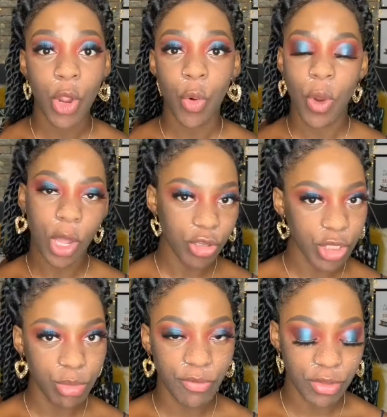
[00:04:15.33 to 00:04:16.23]
we're going
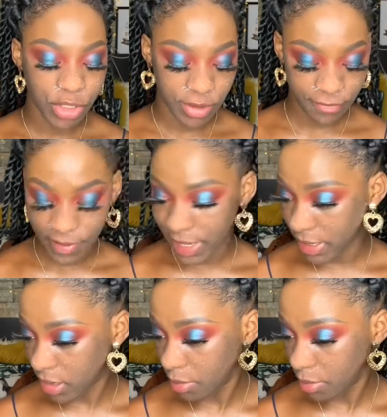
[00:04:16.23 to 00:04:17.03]
to move on to the face.